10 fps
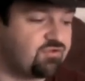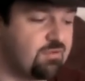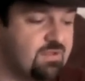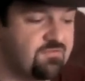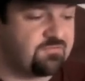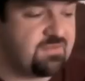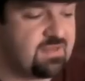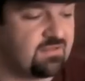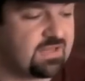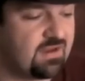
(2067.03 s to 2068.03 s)
the treatment of
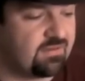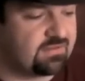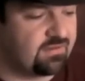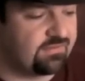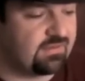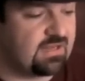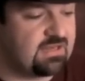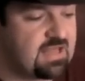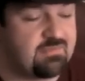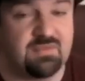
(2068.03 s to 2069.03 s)
female characters
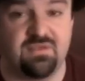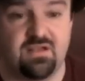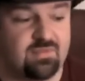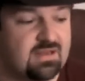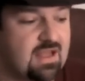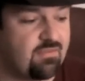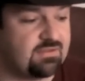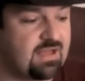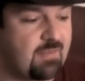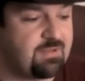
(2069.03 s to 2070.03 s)
in gaming becoming
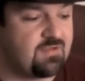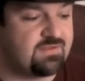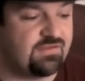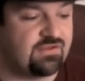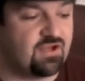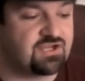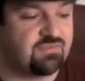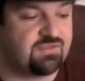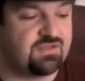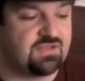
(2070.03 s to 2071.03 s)
now a topic of
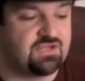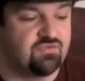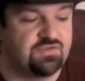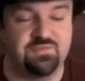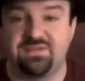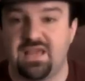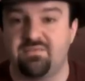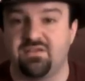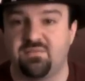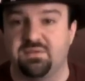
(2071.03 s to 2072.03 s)
discussion within the YouTube
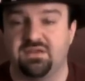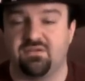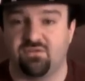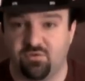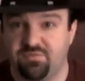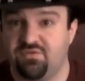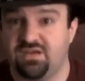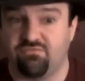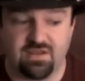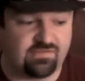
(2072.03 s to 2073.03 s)
gaming communi
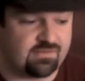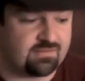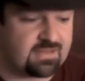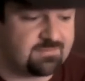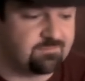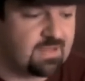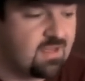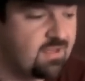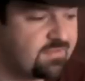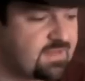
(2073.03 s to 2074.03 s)
community recently,
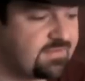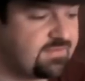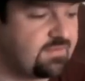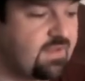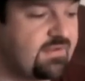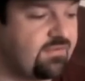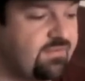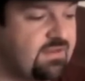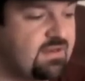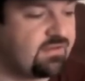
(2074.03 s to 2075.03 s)
thanks to the likes
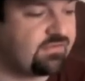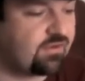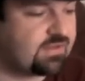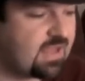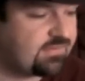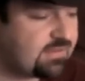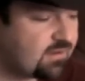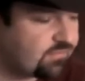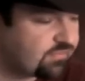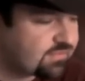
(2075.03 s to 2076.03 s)
of Anita
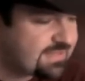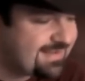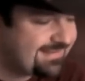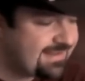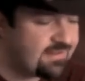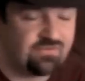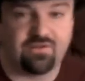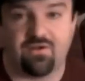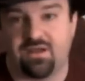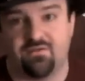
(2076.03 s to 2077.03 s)
Sarkeesian, or Sarkeesian,
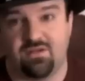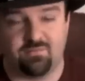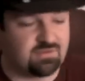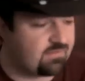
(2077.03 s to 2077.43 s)
sorry, I don't know how